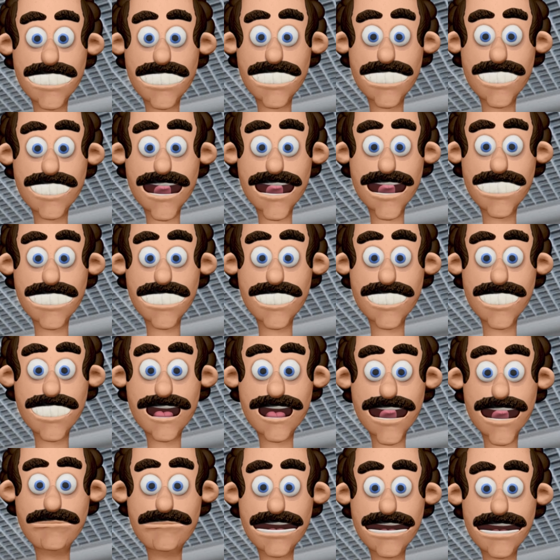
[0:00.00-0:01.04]
Drill and
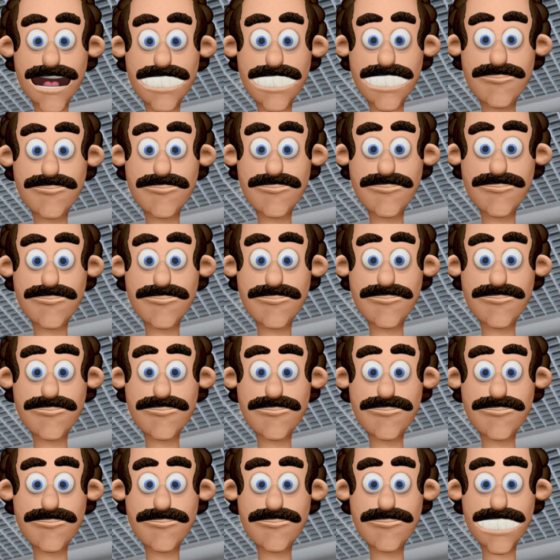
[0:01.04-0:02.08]
drill bits.
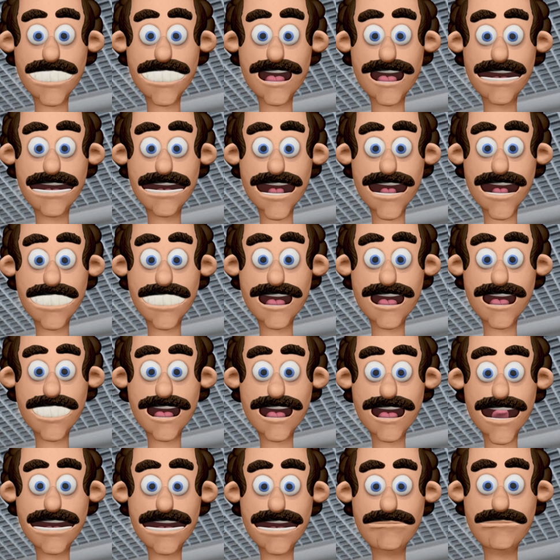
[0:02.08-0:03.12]
Needed for
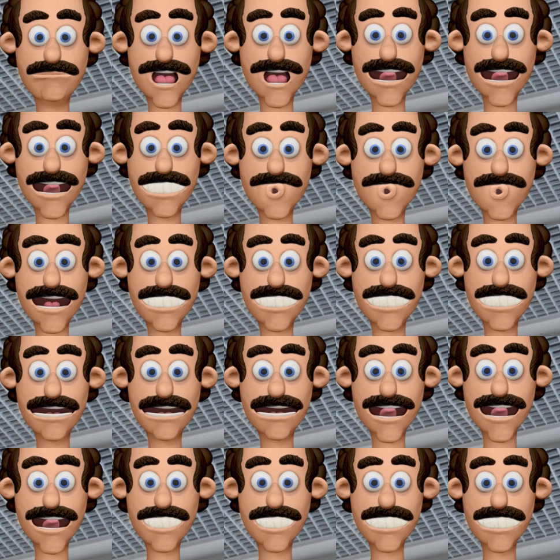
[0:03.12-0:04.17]
drilling holes in the
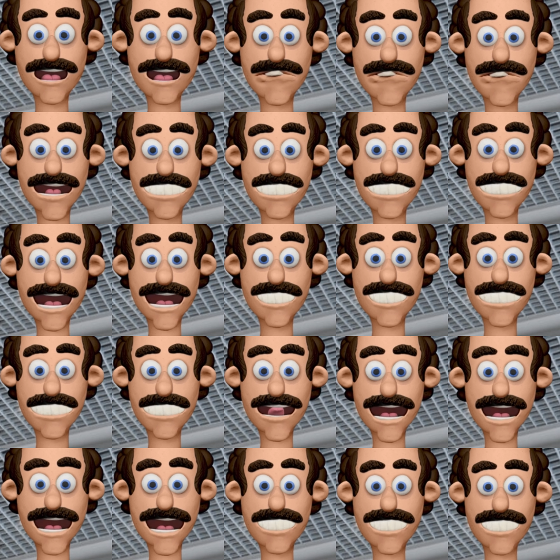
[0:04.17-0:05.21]
ceiling surface and
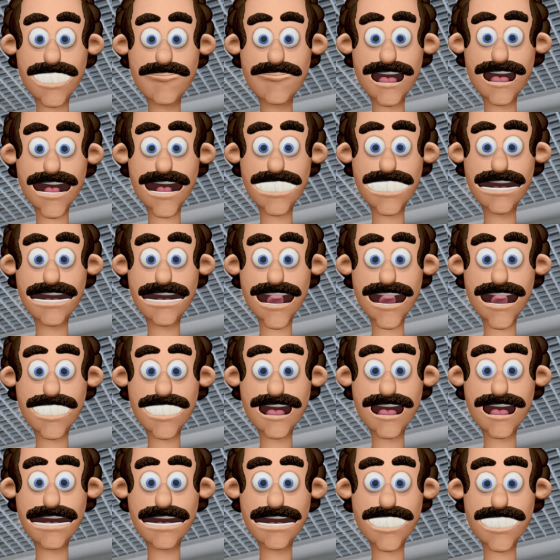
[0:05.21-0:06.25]
/ or the ceiling
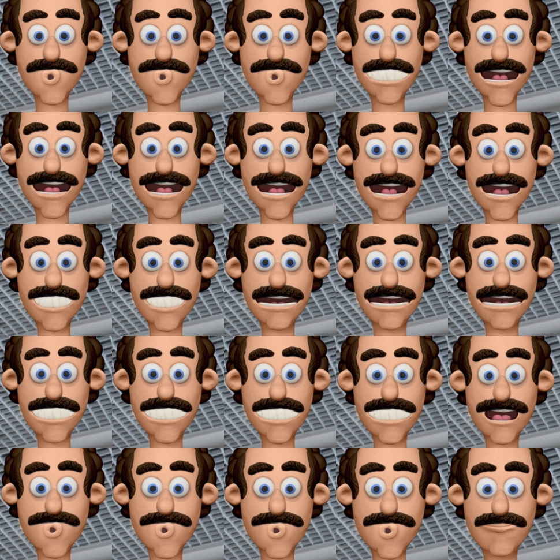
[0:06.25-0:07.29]
grid to accommodate
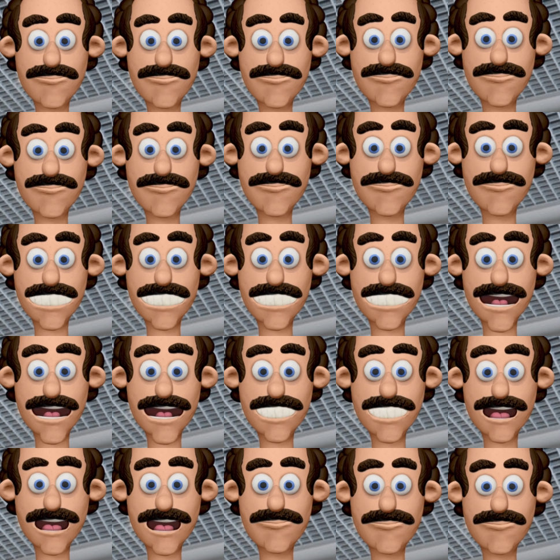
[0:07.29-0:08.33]
screws,
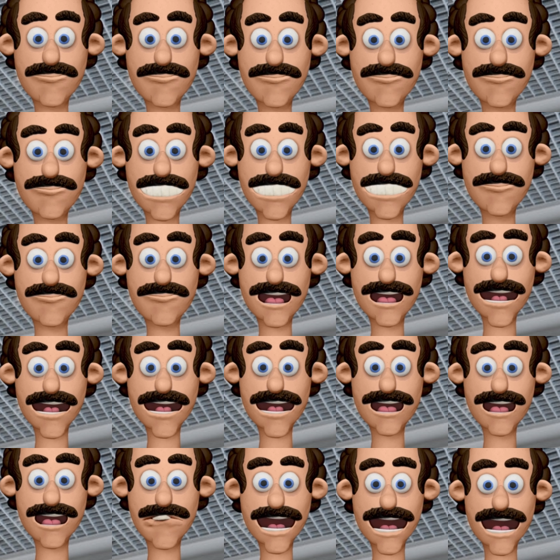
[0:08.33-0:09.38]
anchors, or
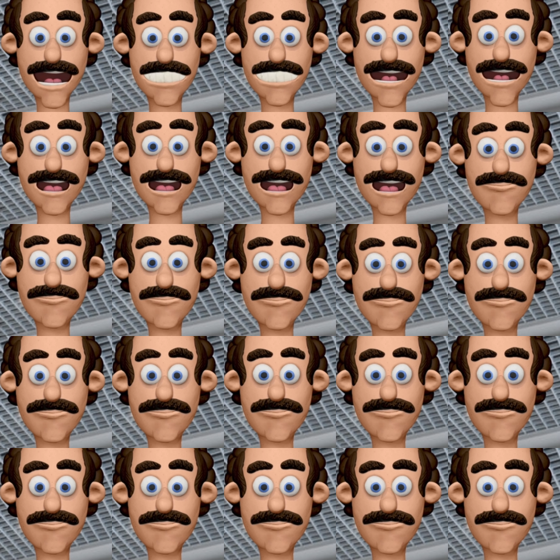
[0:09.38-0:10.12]
other fasteners.